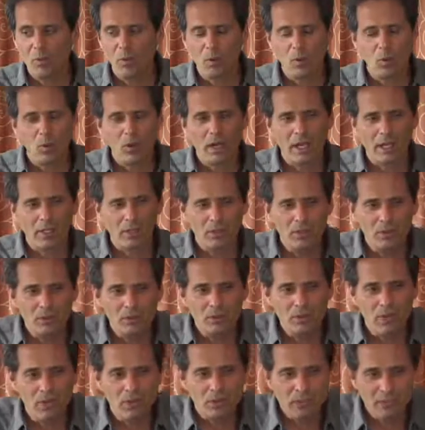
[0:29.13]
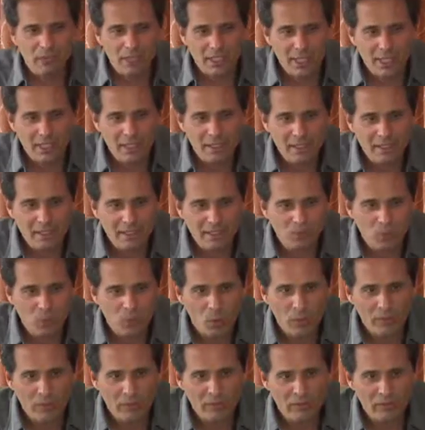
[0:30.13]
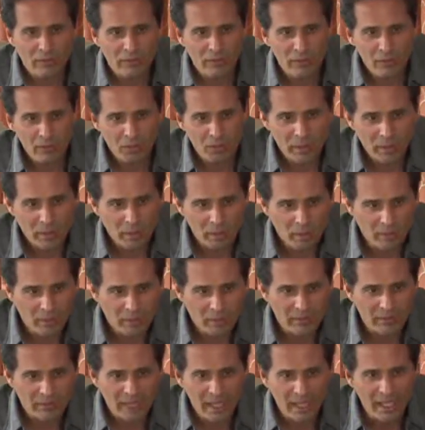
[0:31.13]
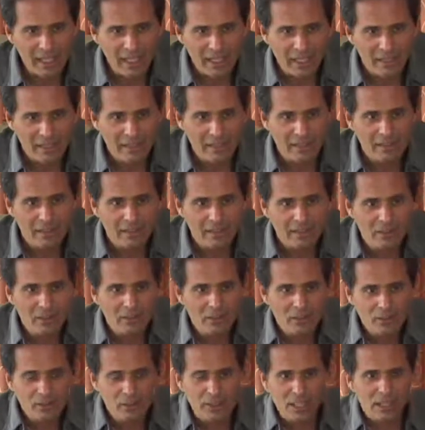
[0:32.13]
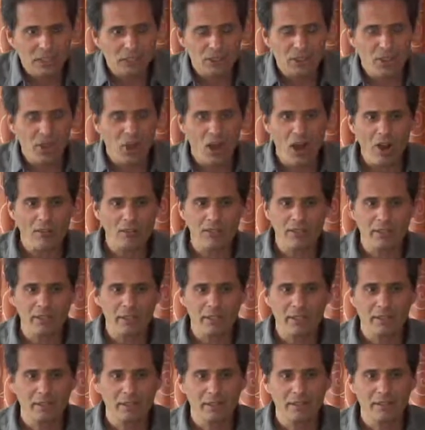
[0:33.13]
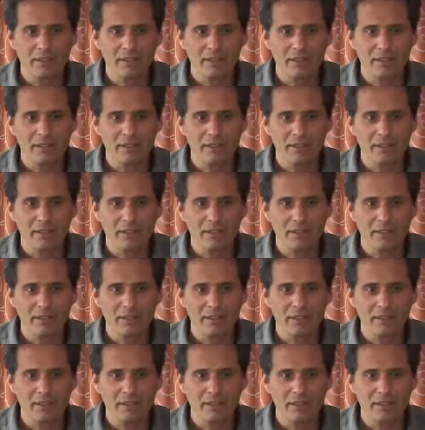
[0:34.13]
but what I do know is that he's one of the few people, if any, who's actually offering